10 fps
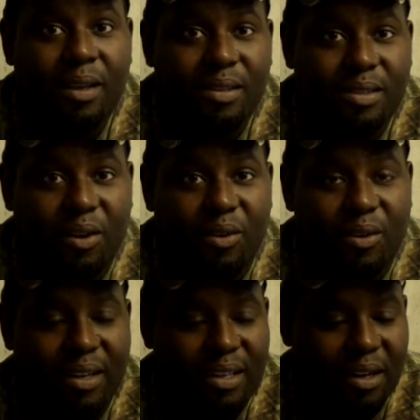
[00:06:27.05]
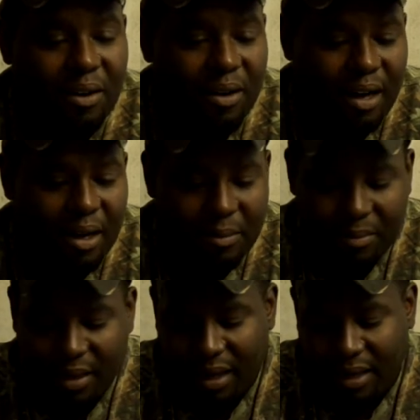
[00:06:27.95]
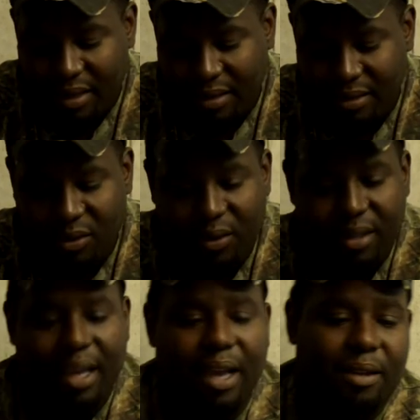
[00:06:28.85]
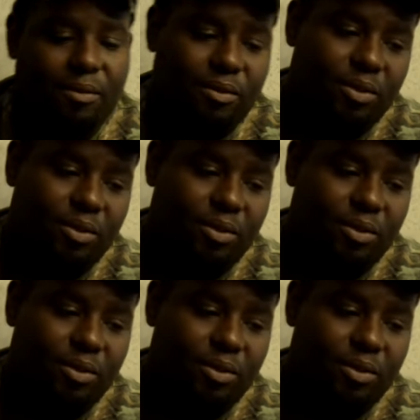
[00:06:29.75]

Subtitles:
So during that